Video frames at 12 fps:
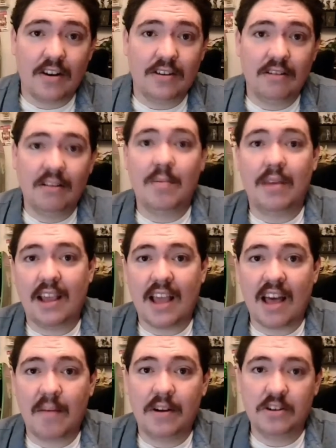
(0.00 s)
limiting how
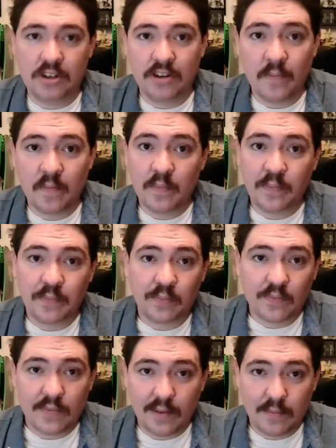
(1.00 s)
much
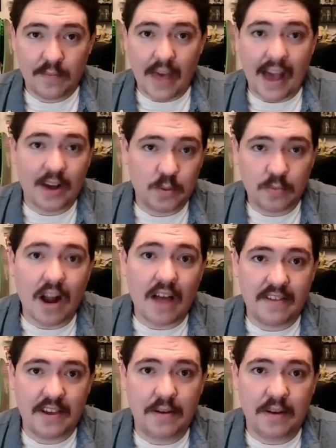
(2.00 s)
actual
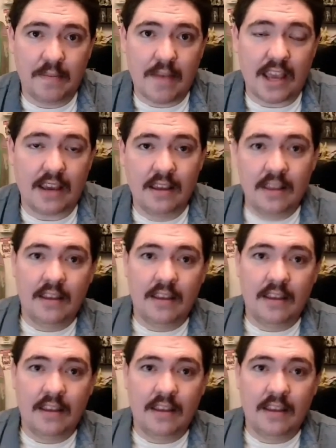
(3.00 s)
profit you can make,